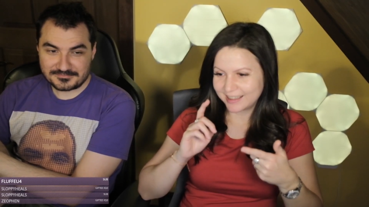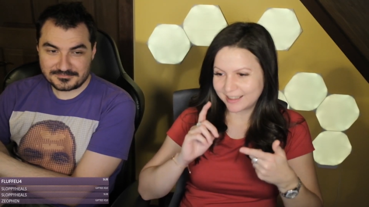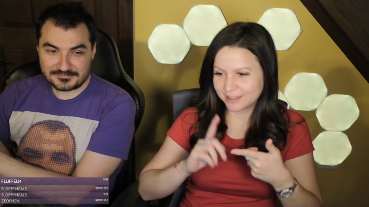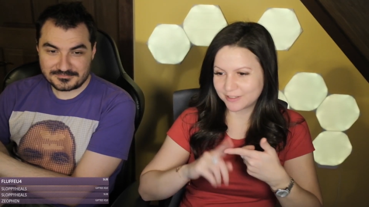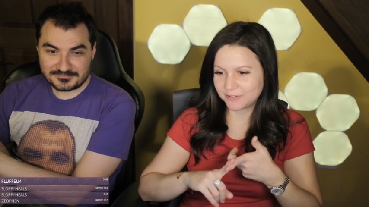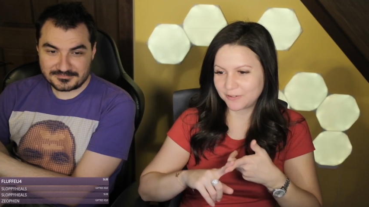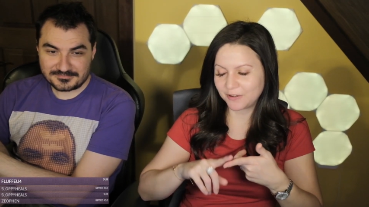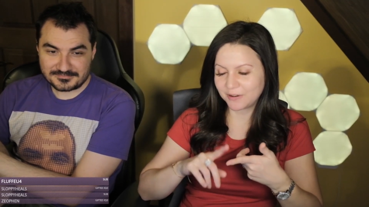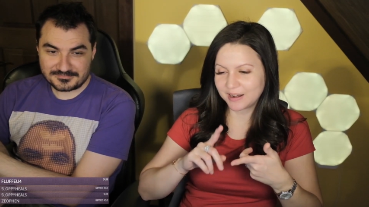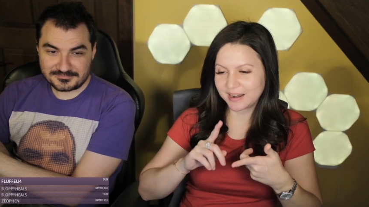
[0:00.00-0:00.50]

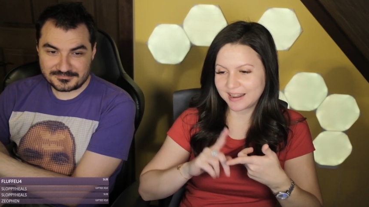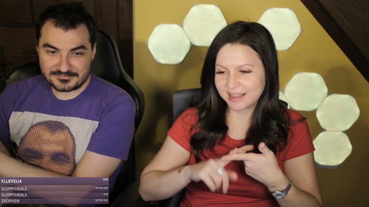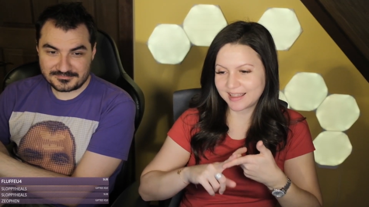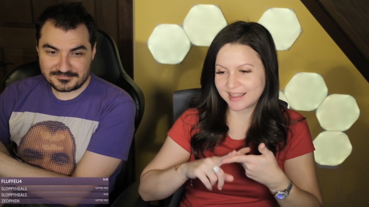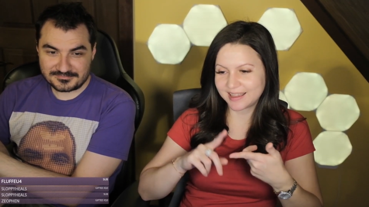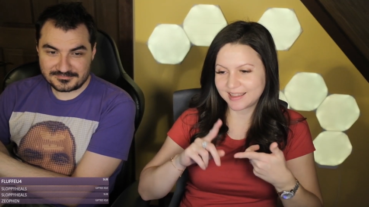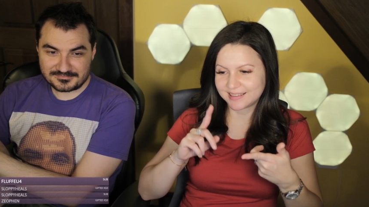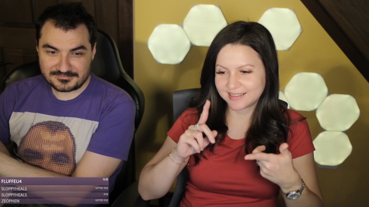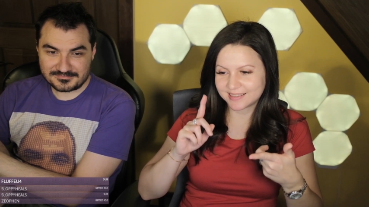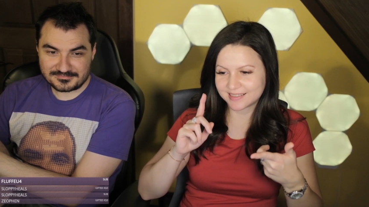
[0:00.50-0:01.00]

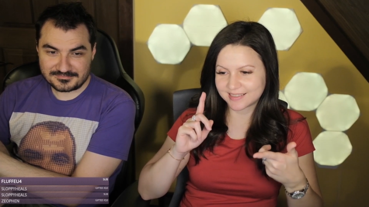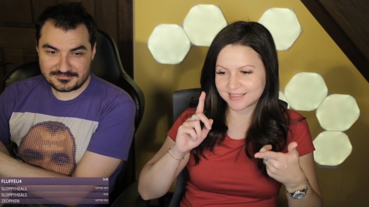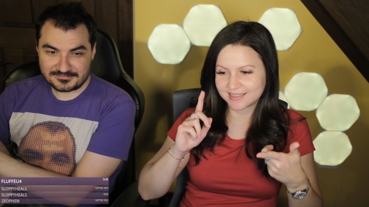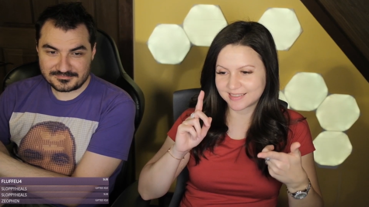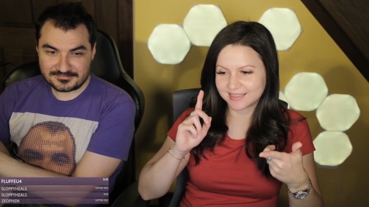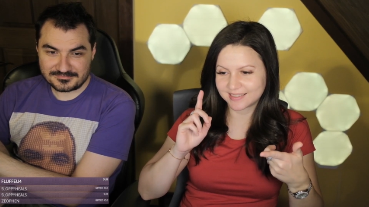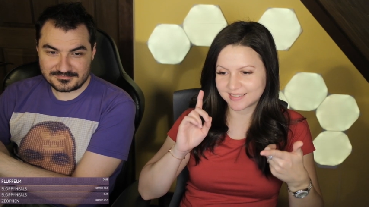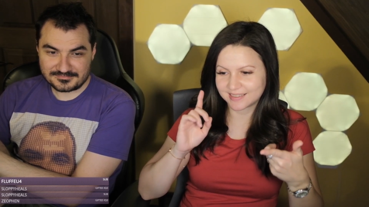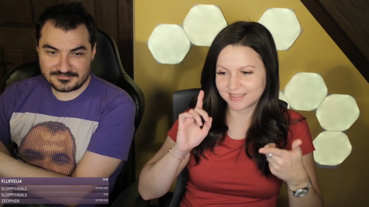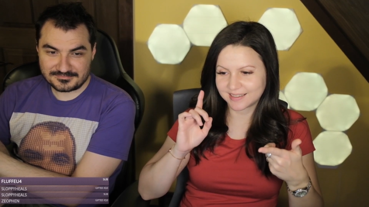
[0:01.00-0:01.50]
Speaker 1: Exfoliate
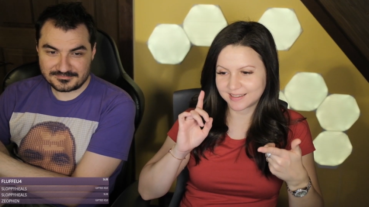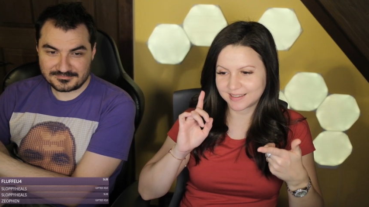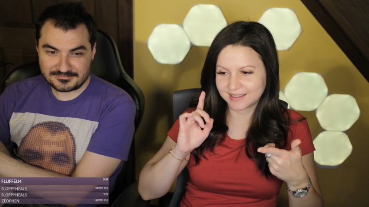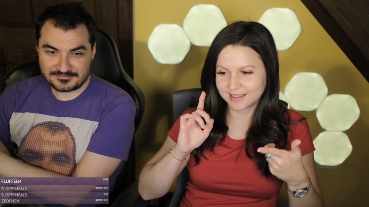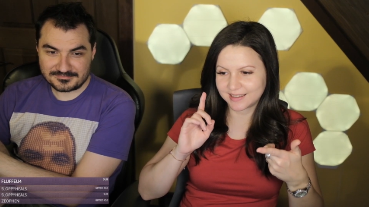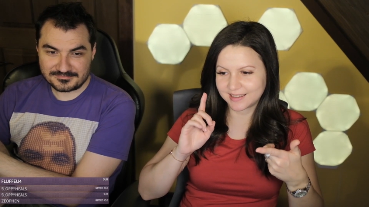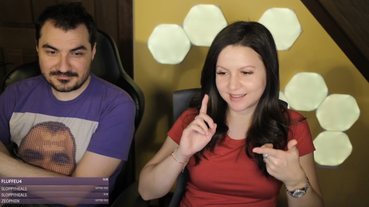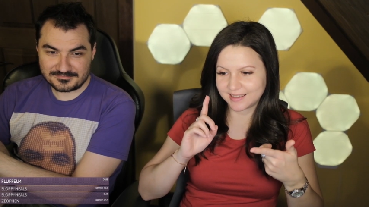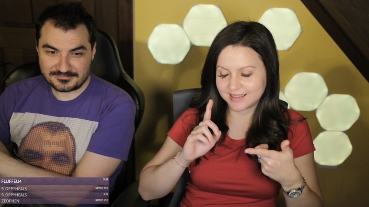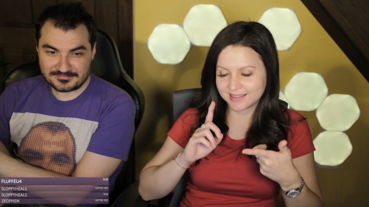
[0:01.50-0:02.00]

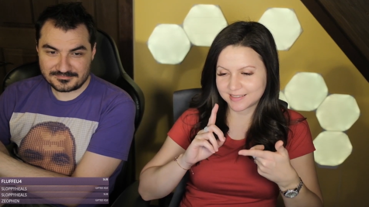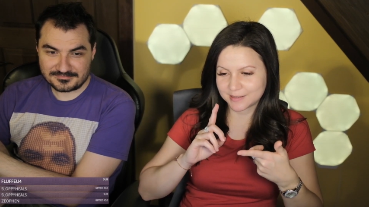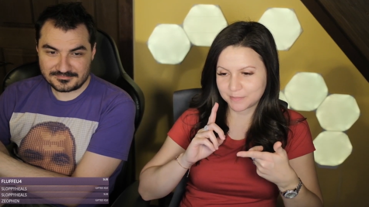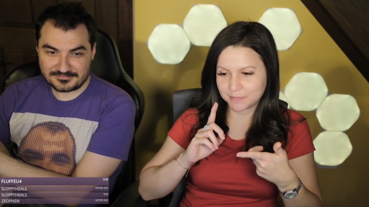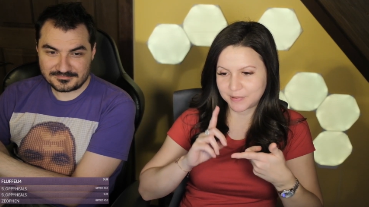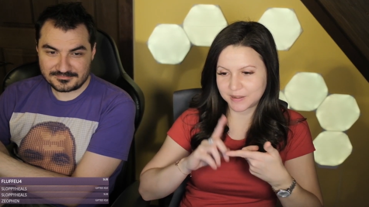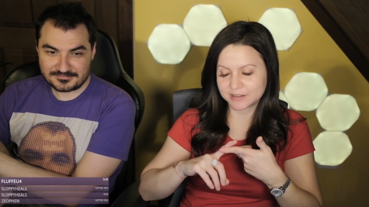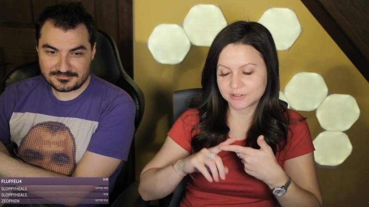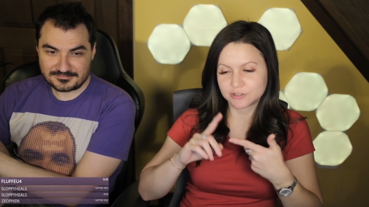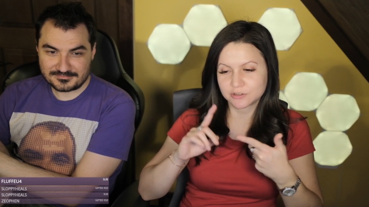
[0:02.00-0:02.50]
is
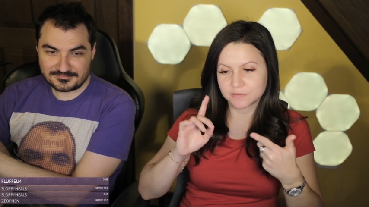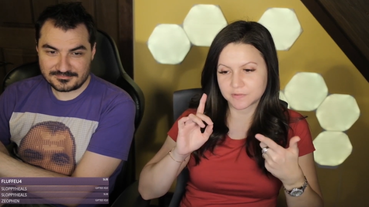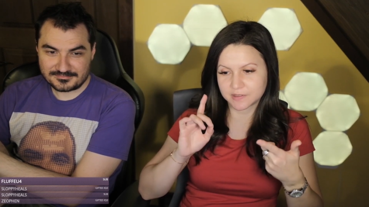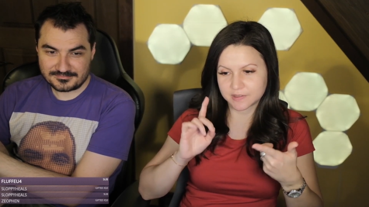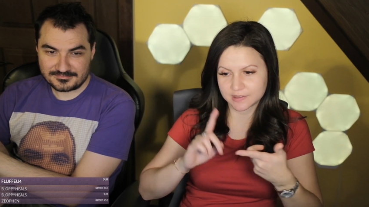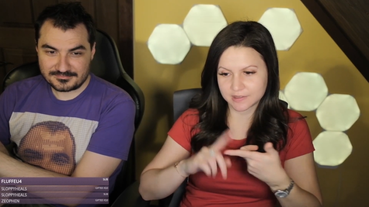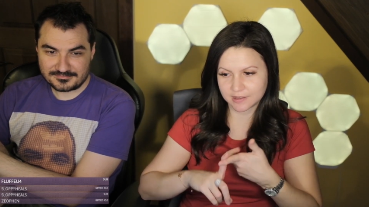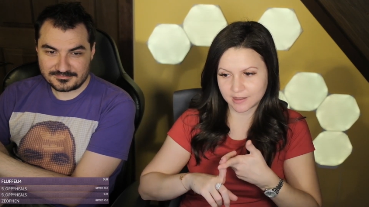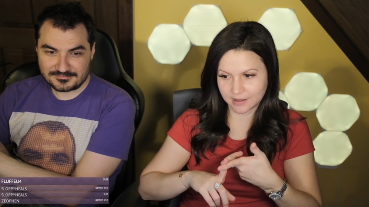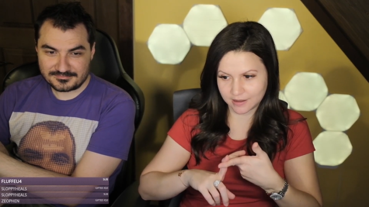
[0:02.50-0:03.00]
a bunch of
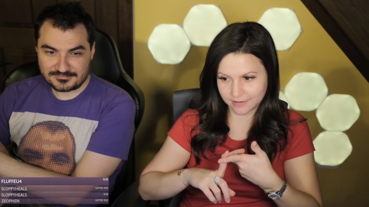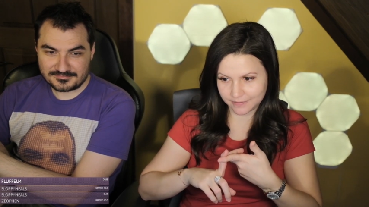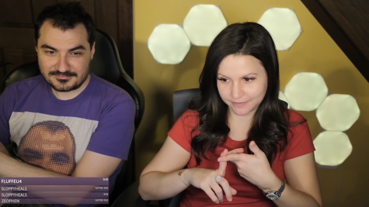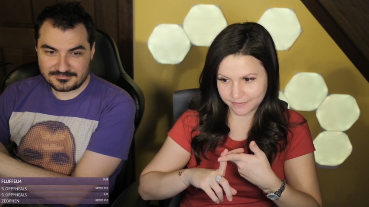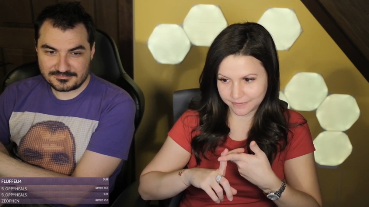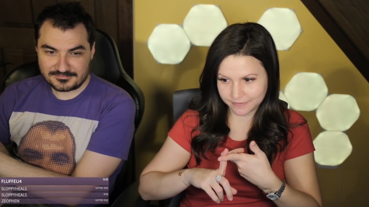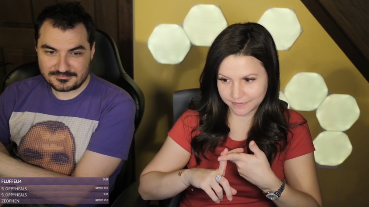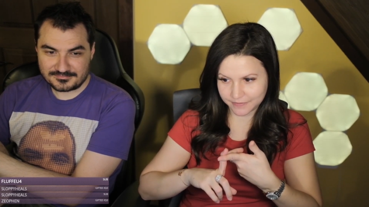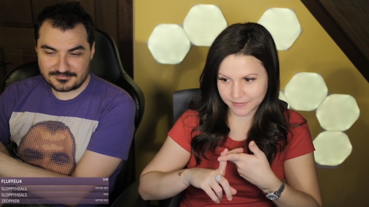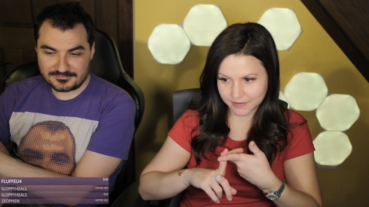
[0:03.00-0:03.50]

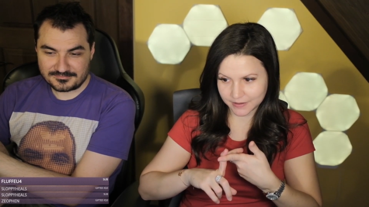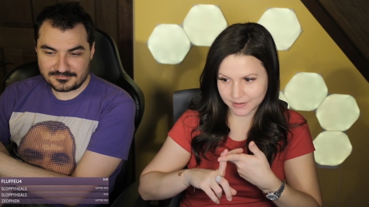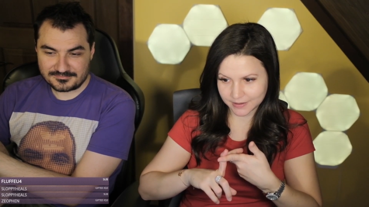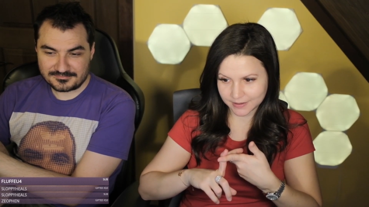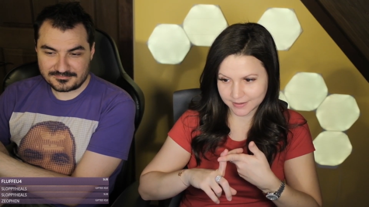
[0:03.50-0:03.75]
stuff